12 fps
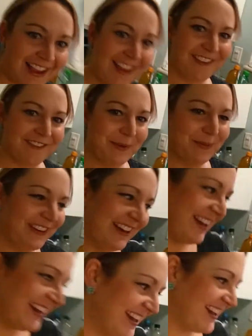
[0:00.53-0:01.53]
Hi
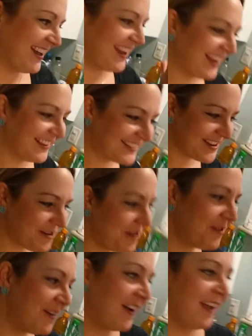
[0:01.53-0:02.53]
everybody!
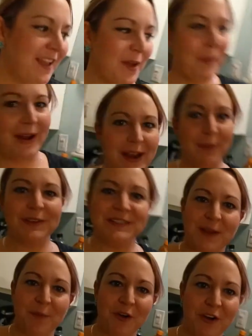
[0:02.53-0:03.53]
So my name is
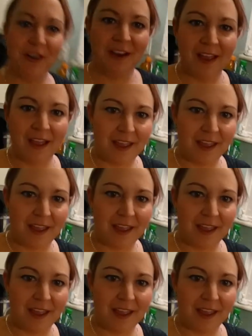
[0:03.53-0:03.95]
Summer